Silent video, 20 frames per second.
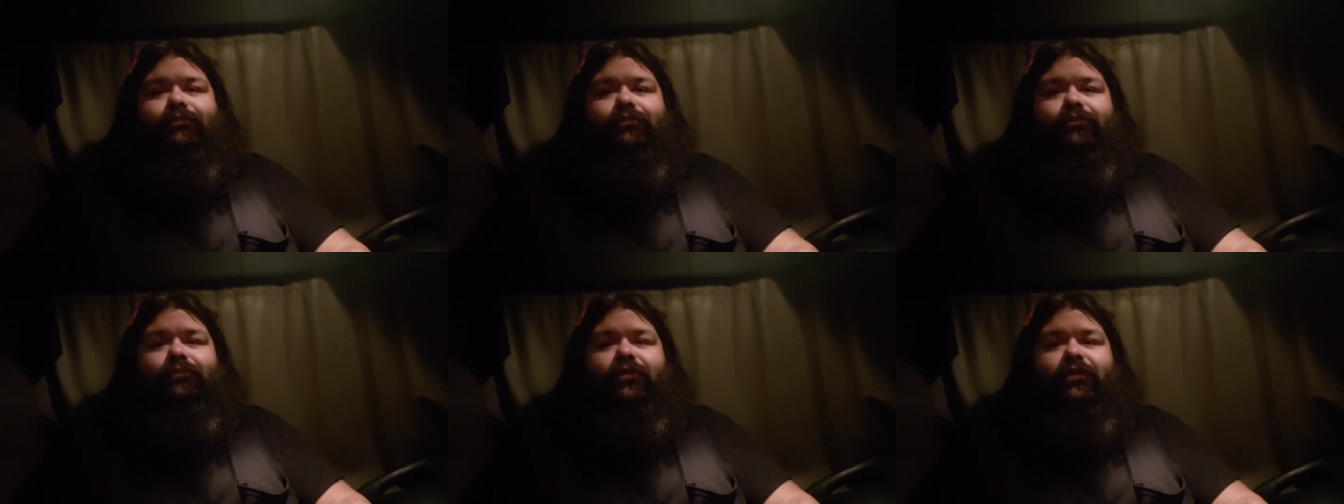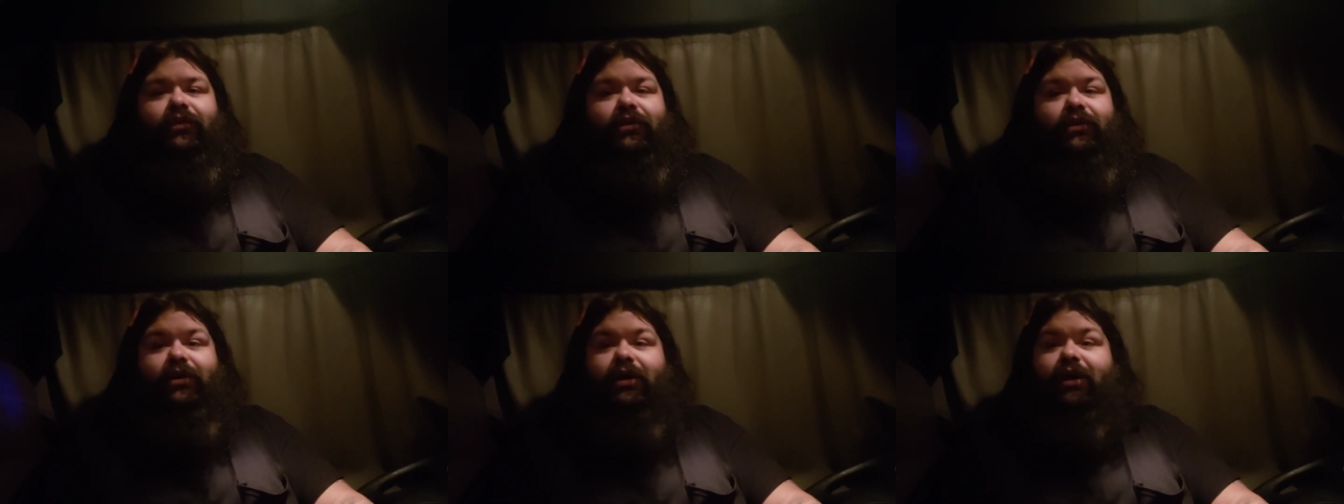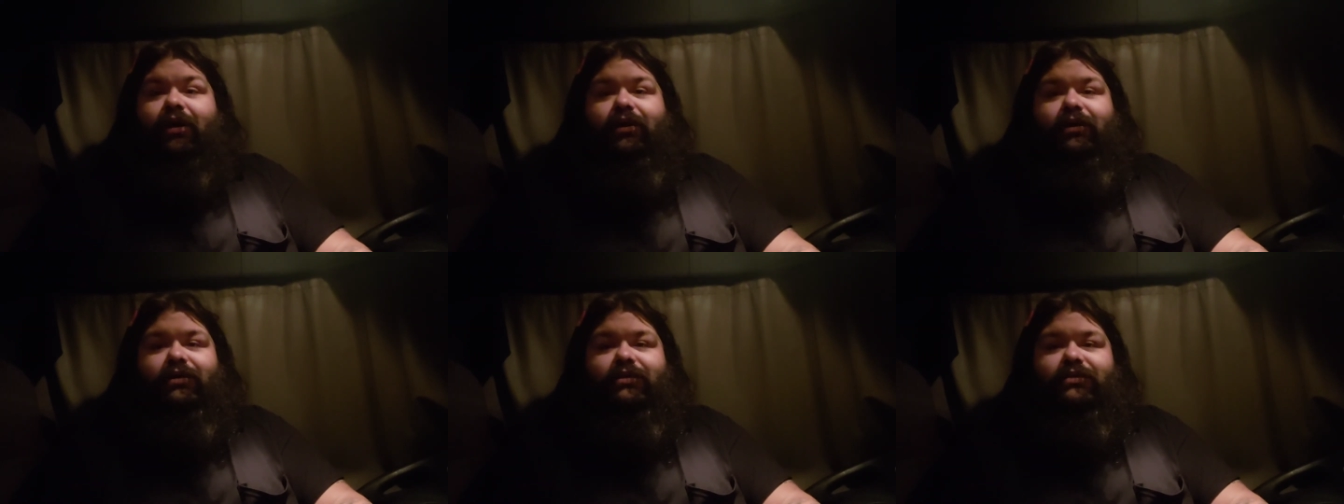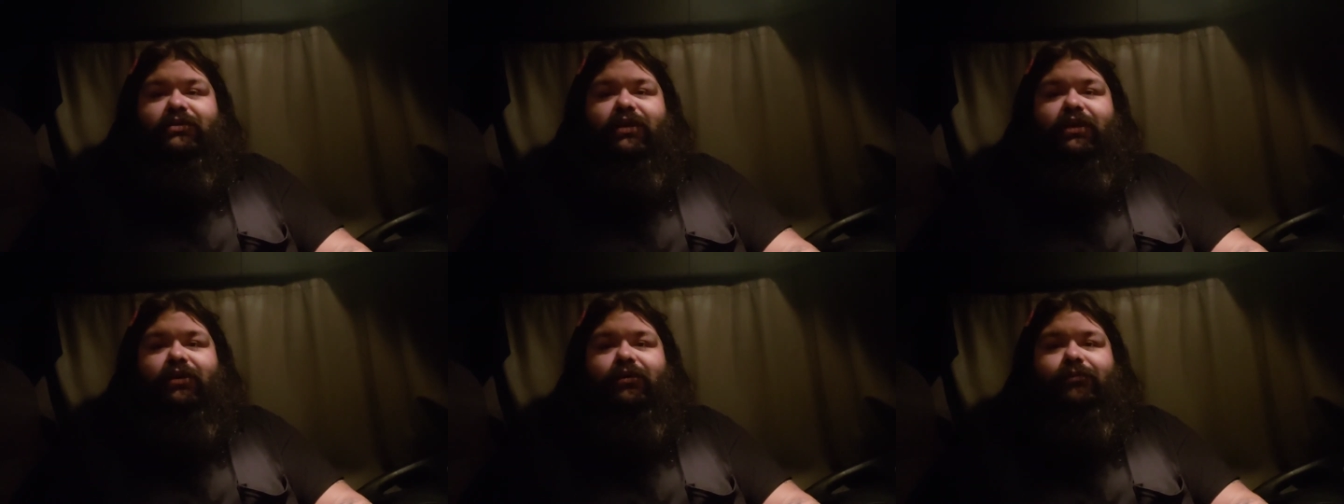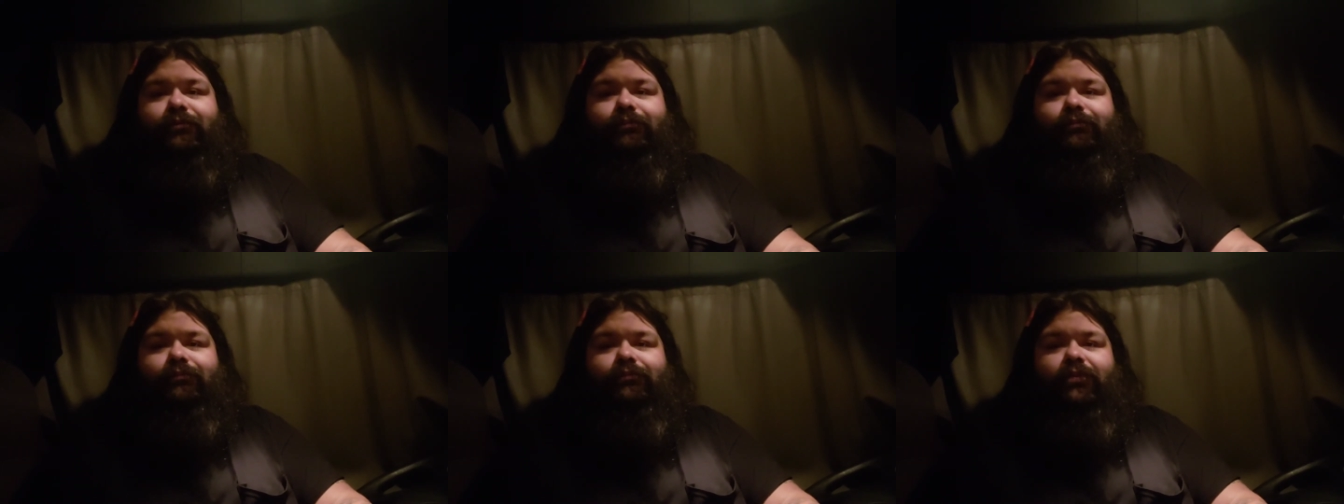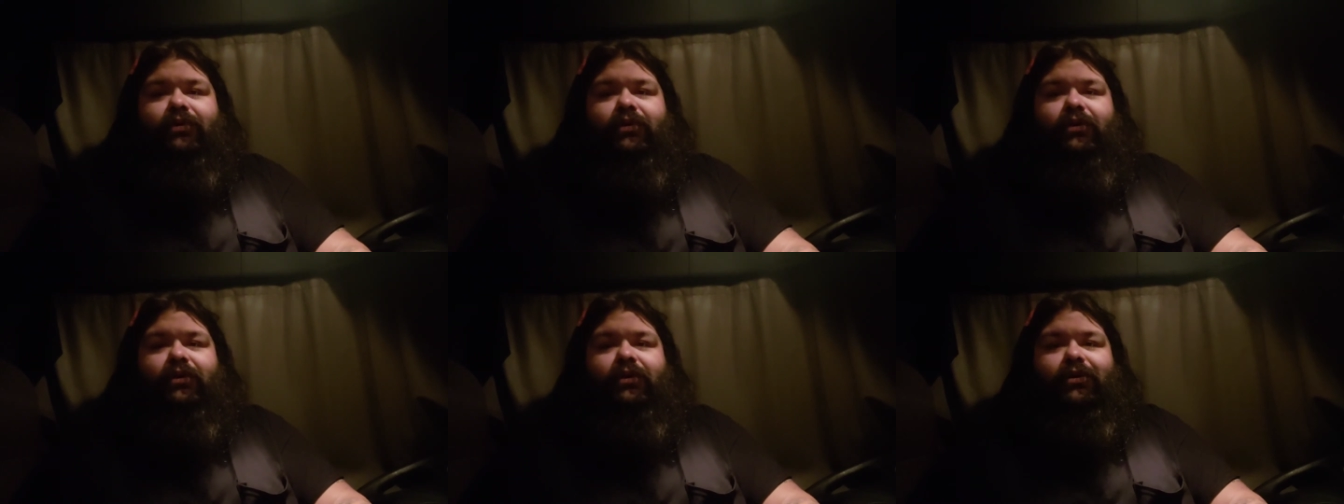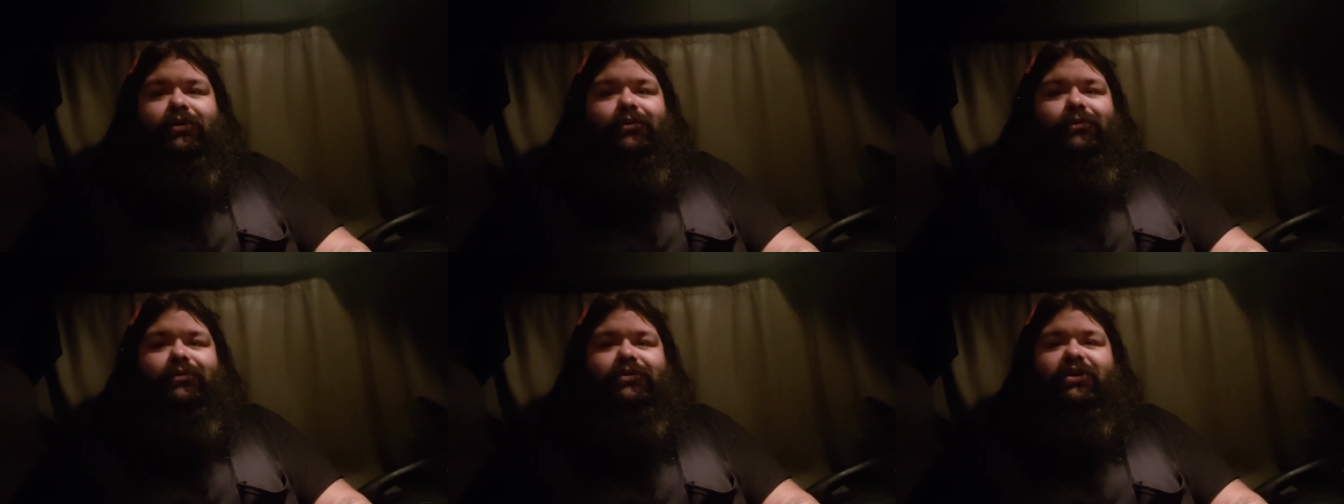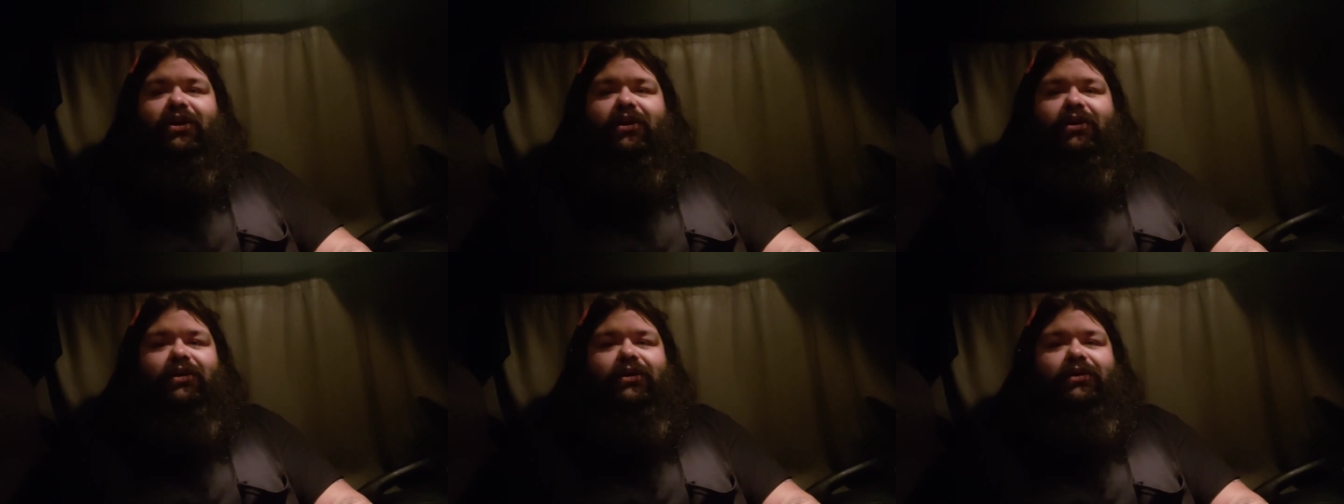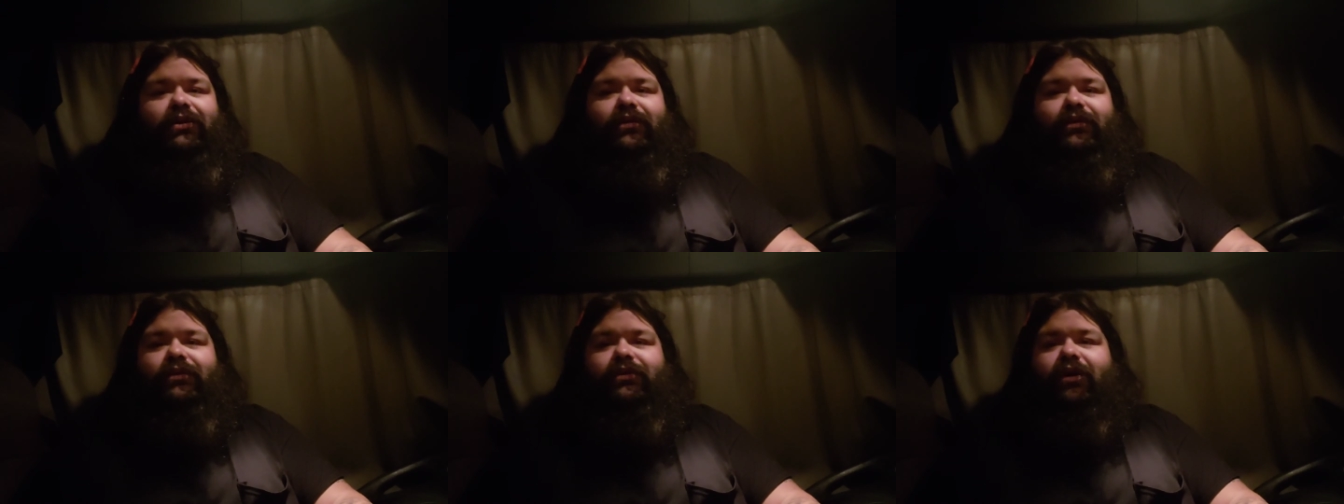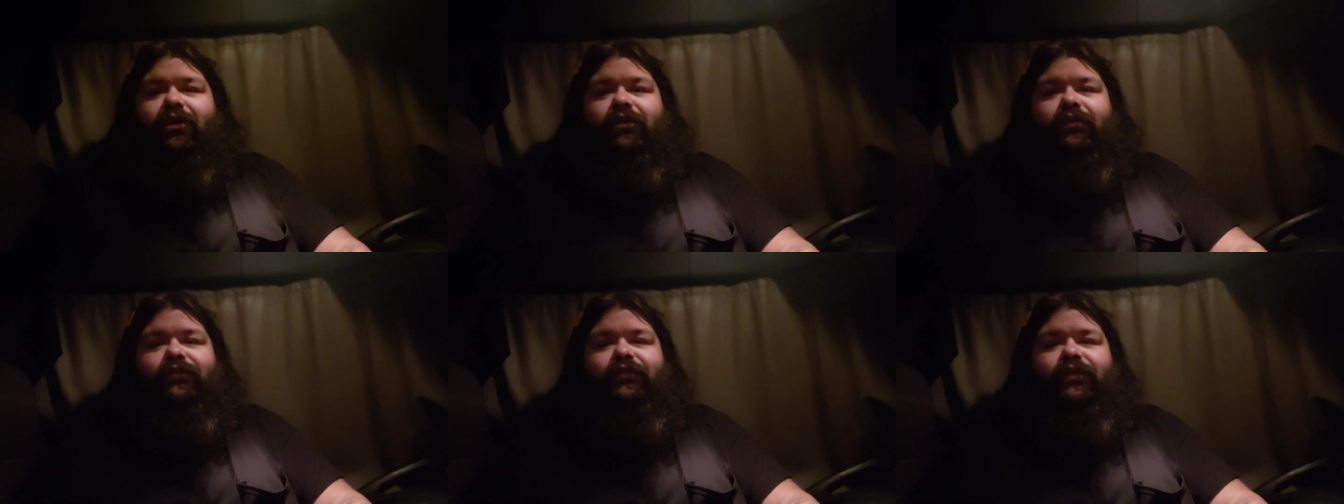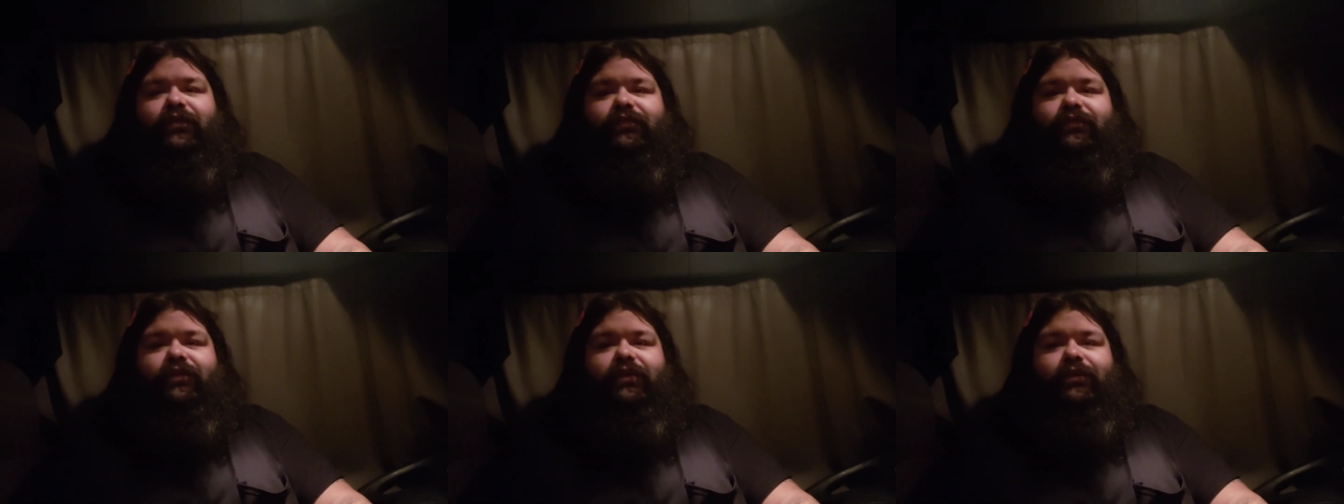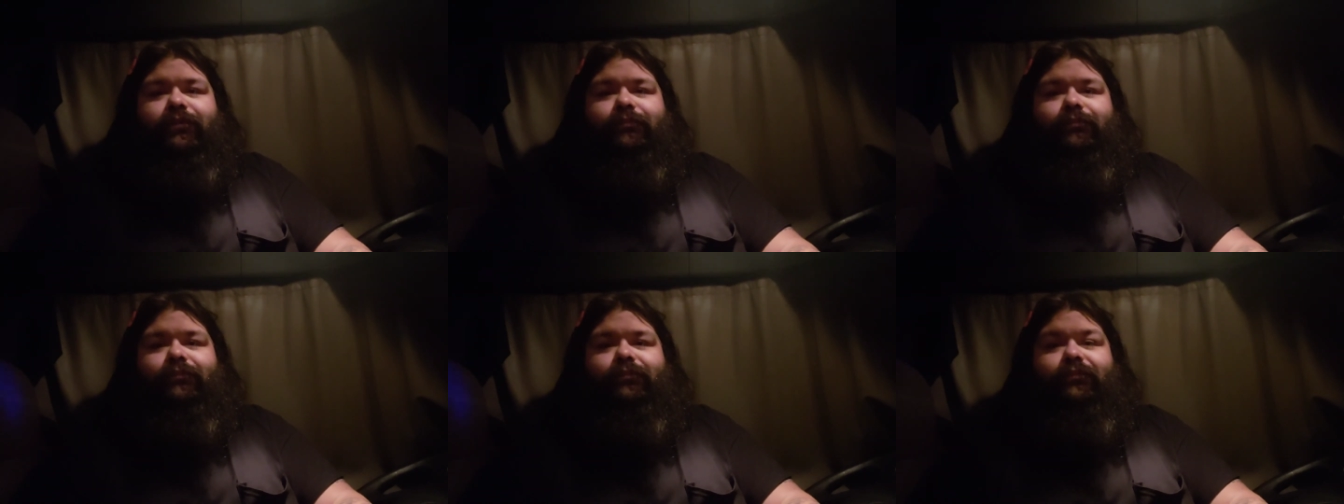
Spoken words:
when they're not on sale, we're talking another $1.50.